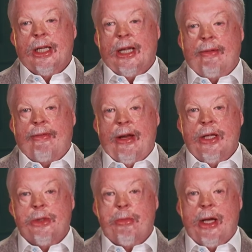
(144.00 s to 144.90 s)
that
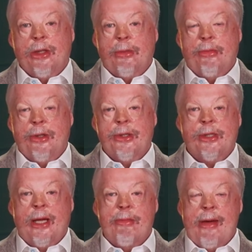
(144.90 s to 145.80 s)
very special
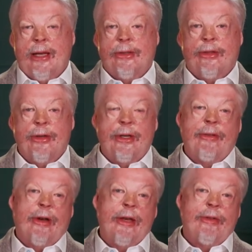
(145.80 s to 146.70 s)
person I met
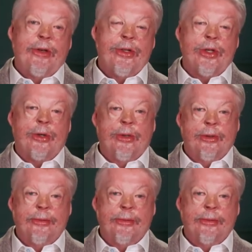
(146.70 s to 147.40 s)
thirty-five years ago.